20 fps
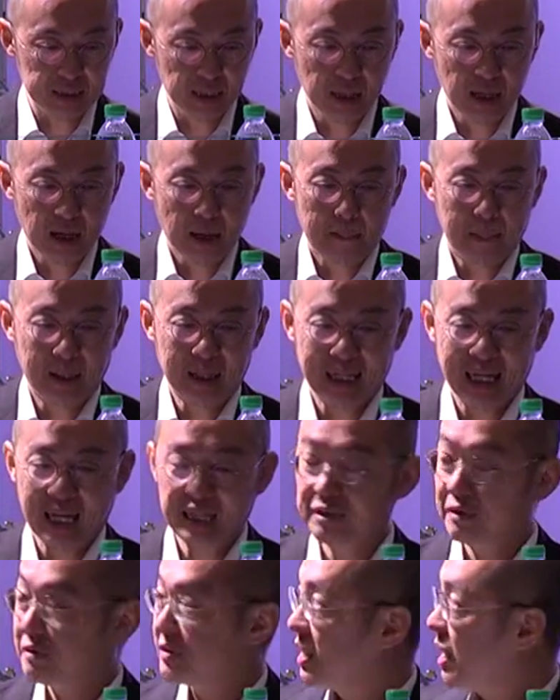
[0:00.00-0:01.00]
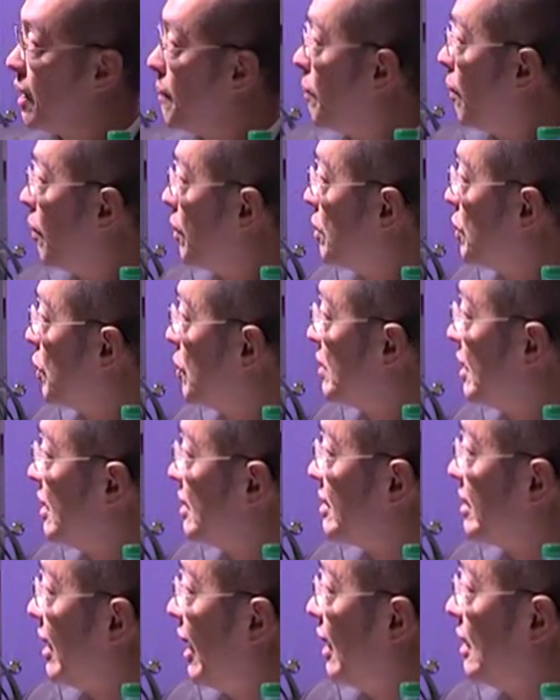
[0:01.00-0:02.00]
In the case of Singapore, you
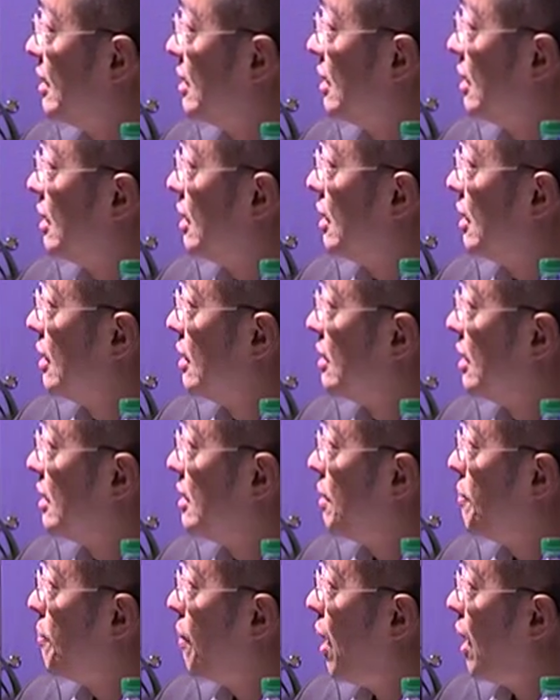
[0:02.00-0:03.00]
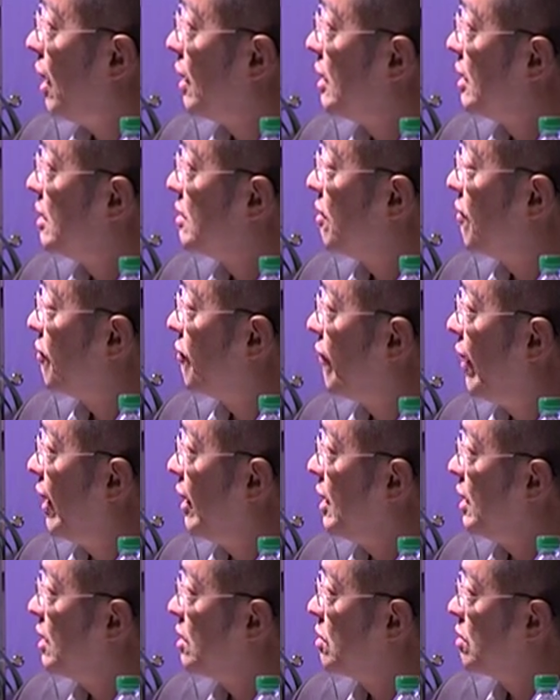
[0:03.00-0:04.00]
notice that the demand is
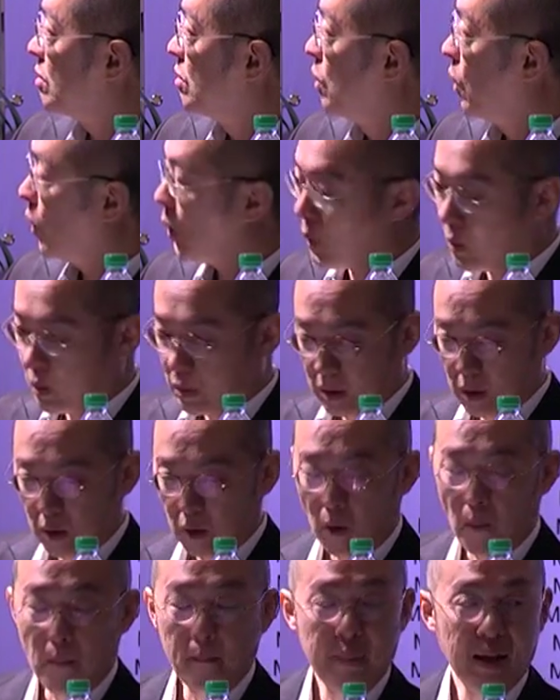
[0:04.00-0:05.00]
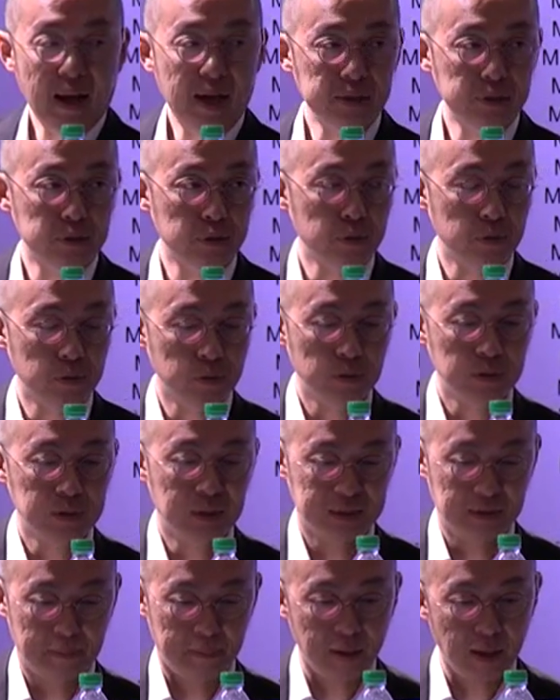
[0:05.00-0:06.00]
fairly slow compared to
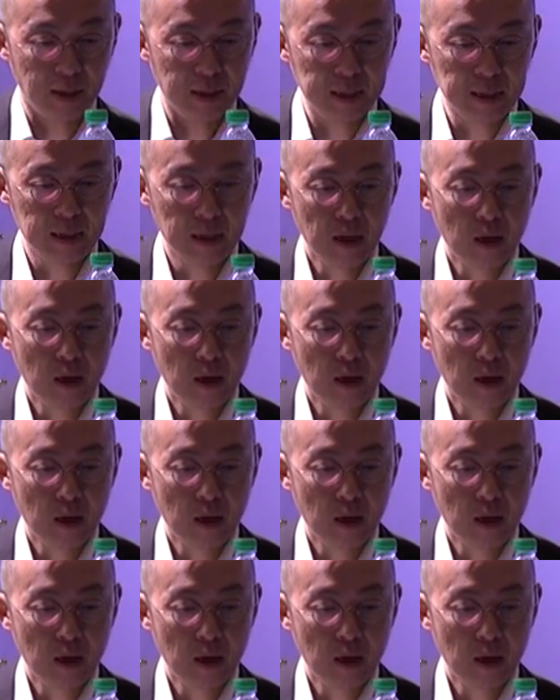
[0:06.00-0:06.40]
the supply,